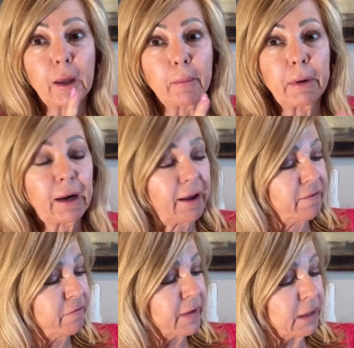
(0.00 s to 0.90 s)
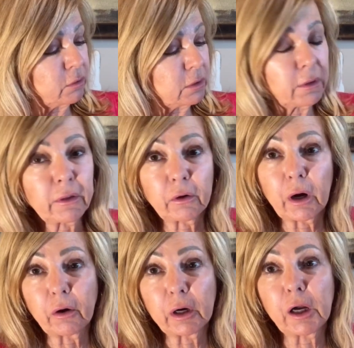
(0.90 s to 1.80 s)
but I found there
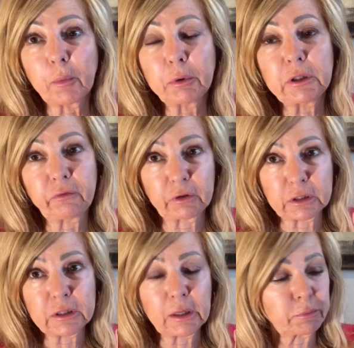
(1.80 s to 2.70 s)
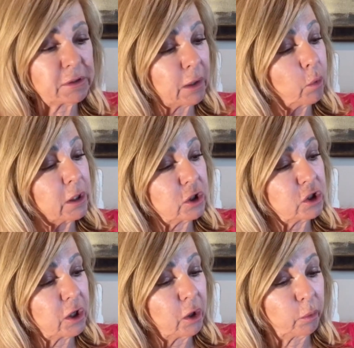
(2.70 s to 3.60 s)
are a couple different tips I want to
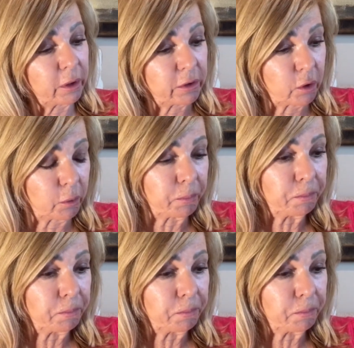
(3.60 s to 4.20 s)
share with you.